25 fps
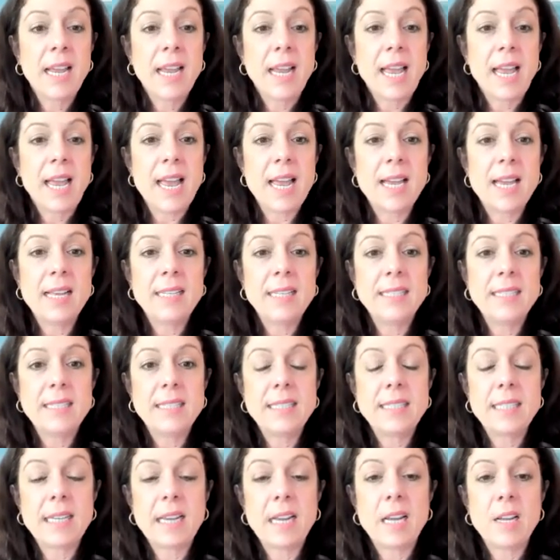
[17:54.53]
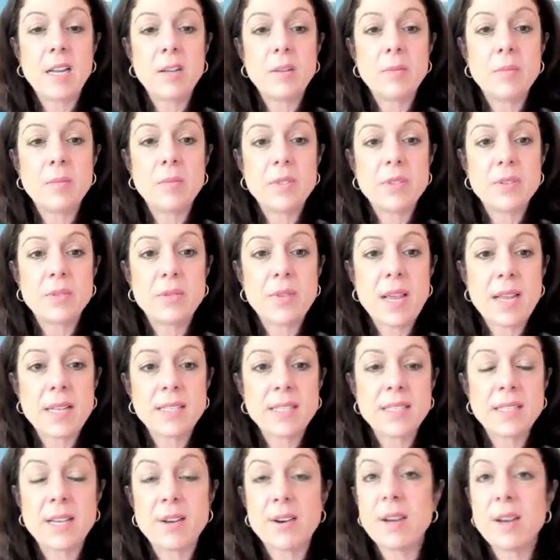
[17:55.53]
And so
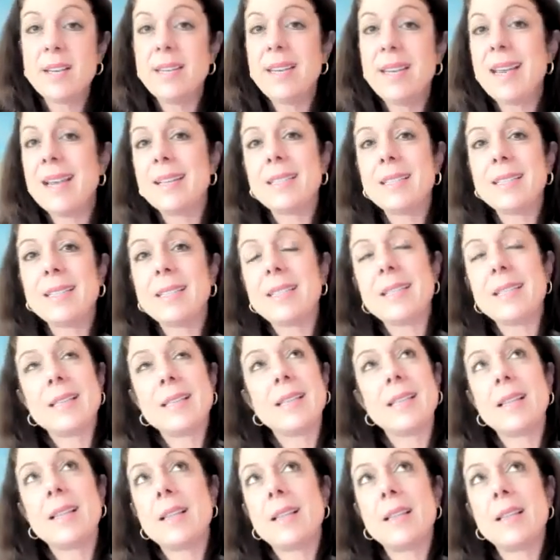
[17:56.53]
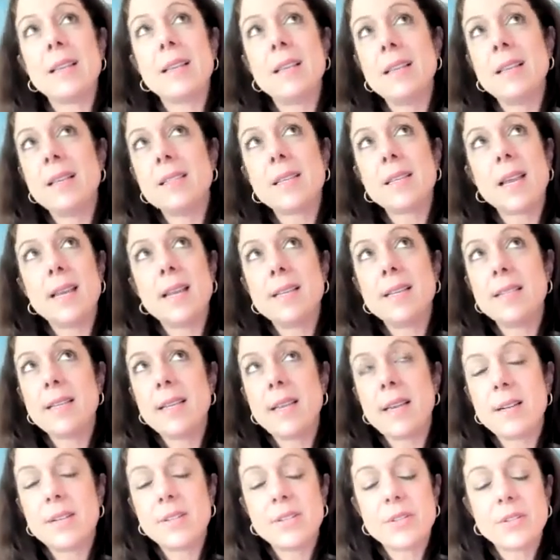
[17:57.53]
that's there. And yes, in this case, the
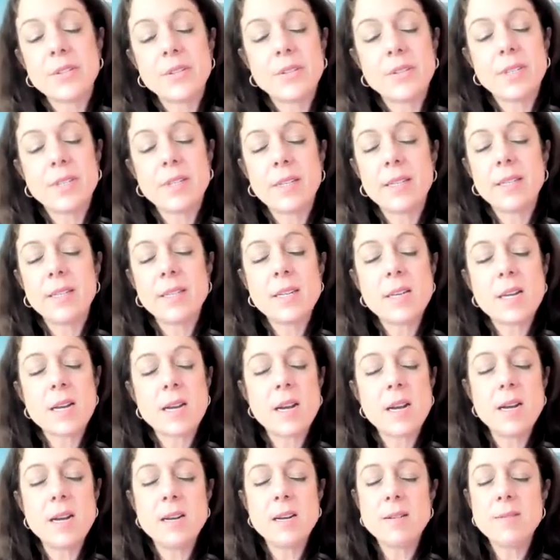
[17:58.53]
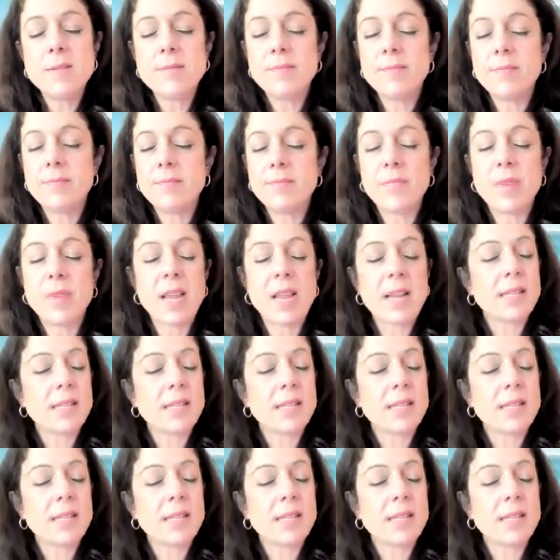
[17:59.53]
editor did, we had a